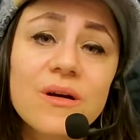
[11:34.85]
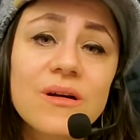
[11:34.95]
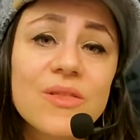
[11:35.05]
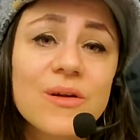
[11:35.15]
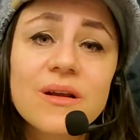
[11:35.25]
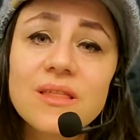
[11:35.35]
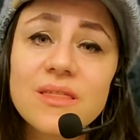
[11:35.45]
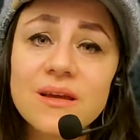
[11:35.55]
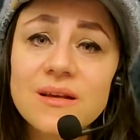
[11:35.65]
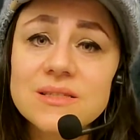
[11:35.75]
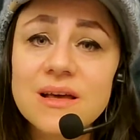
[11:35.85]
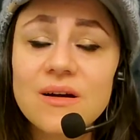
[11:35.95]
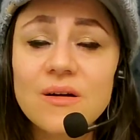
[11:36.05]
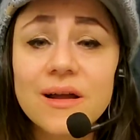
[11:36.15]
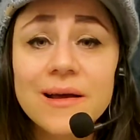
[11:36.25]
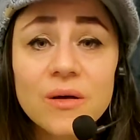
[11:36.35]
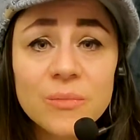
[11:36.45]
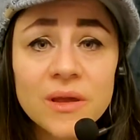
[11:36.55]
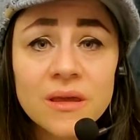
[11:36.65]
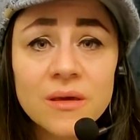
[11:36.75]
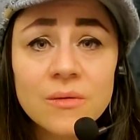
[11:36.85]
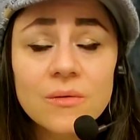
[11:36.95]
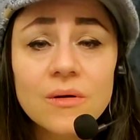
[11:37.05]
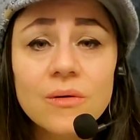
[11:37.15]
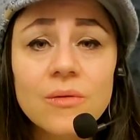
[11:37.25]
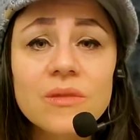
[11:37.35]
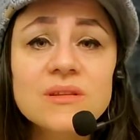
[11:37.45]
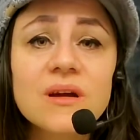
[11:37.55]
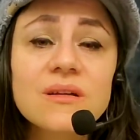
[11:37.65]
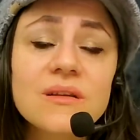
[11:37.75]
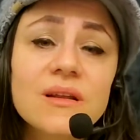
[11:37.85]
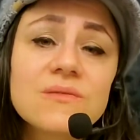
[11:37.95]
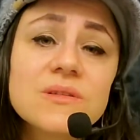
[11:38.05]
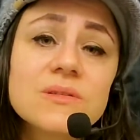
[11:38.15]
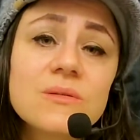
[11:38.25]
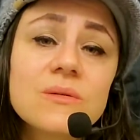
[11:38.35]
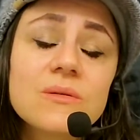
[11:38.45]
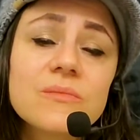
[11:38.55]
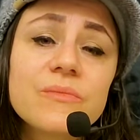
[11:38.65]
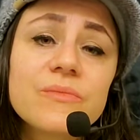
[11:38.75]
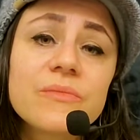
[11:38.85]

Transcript: Are there any things that are helping you go through the dark night of the soul?